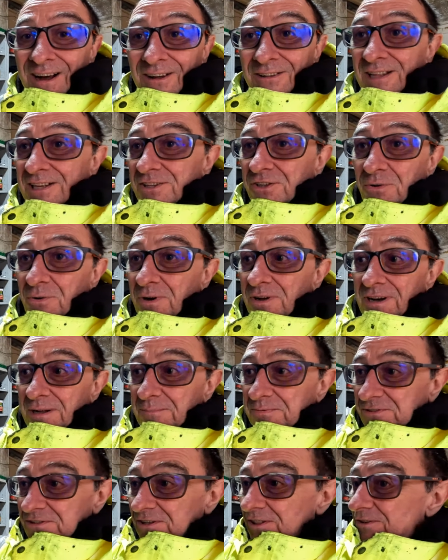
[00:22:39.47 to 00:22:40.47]
unless you are
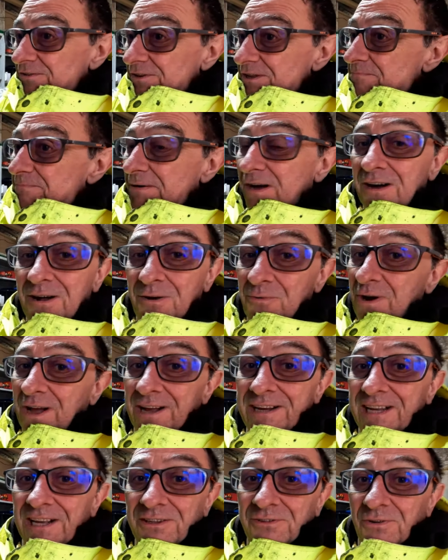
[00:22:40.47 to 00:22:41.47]
absolutely parked
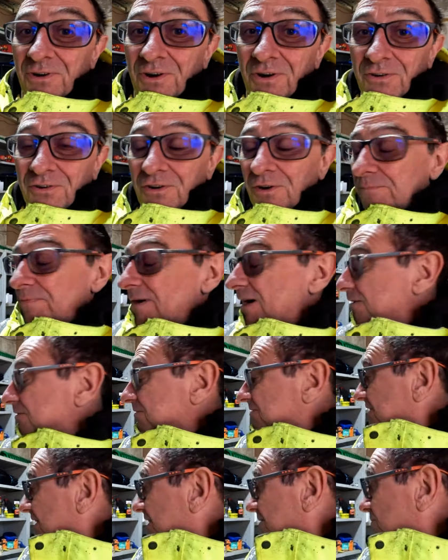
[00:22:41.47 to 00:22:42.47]
right next to a hookup post,